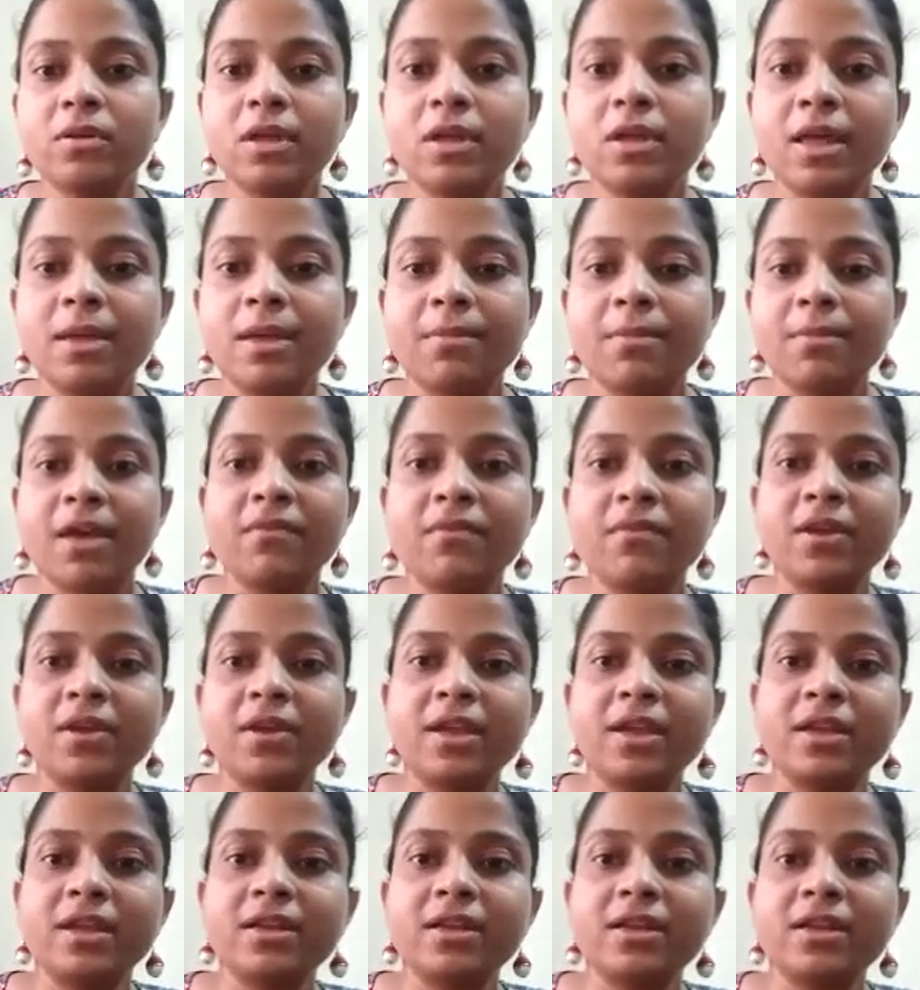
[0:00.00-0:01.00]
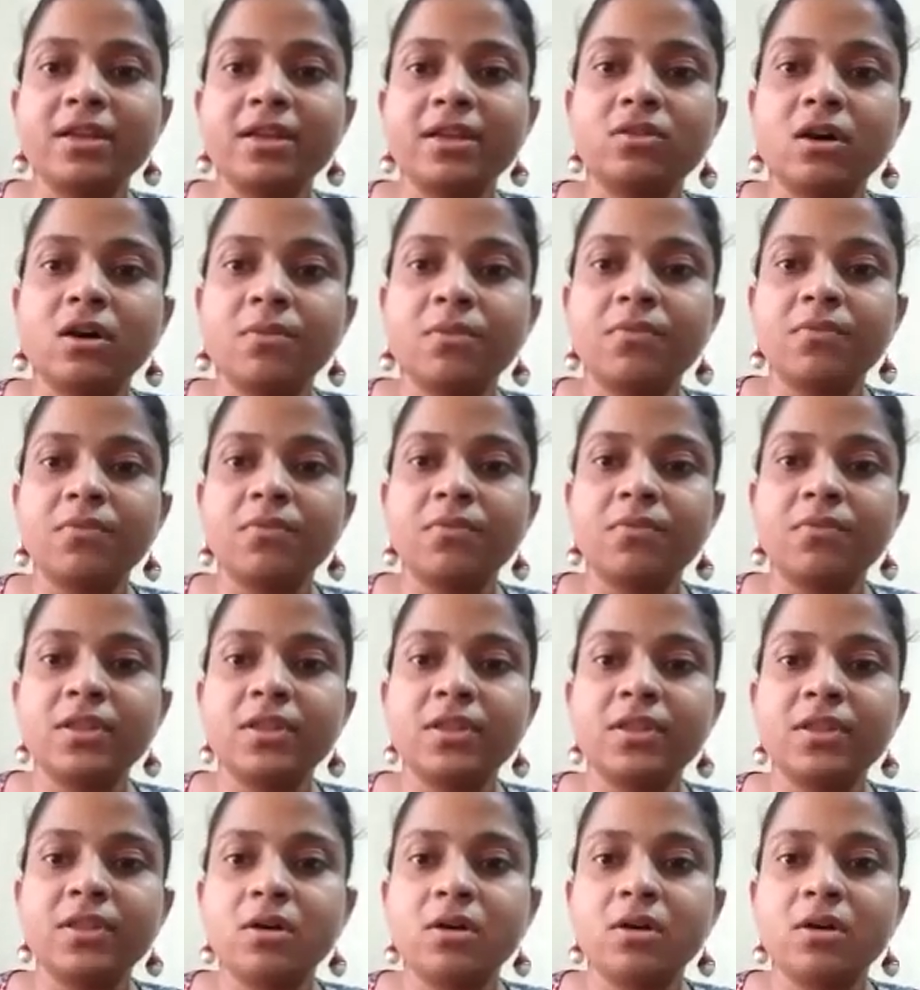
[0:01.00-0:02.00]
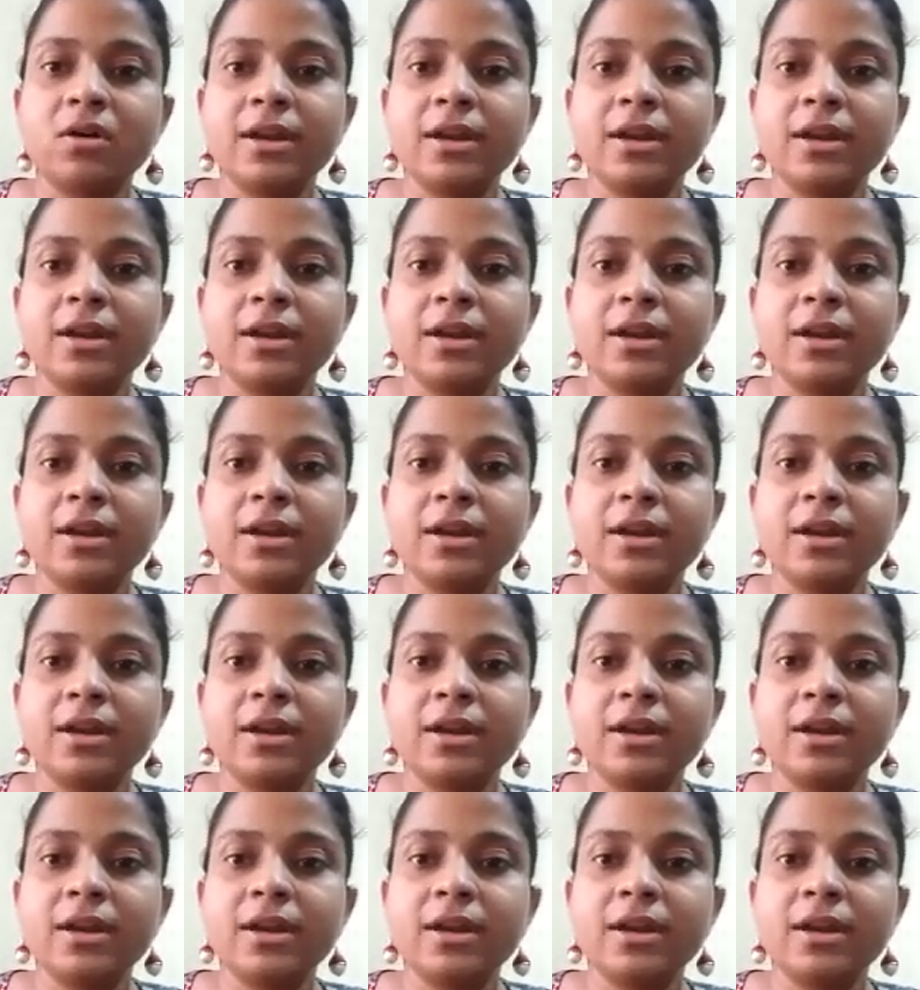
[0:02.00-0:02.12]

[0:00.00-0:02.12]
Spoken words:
Ma'am, we can stop with the recording.